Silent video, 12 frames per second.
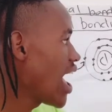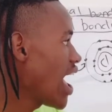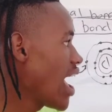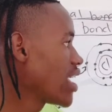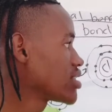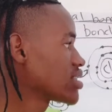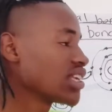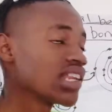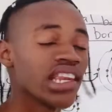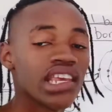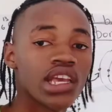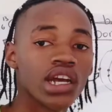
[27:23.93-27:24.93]
as
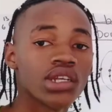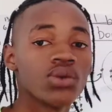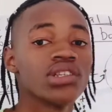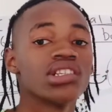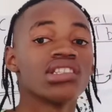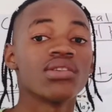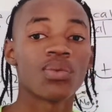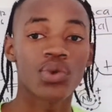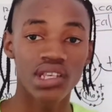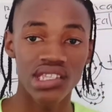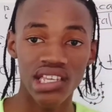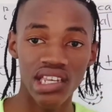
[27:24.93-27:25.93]
neon, which is the
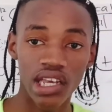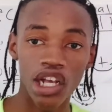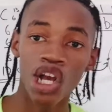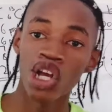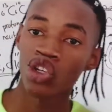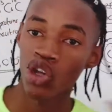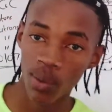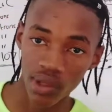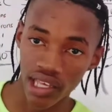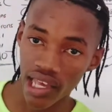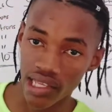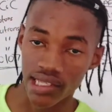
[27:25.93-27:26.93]
preceding noble
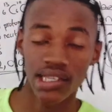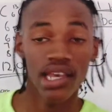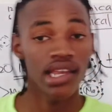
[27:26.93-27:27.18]
gas.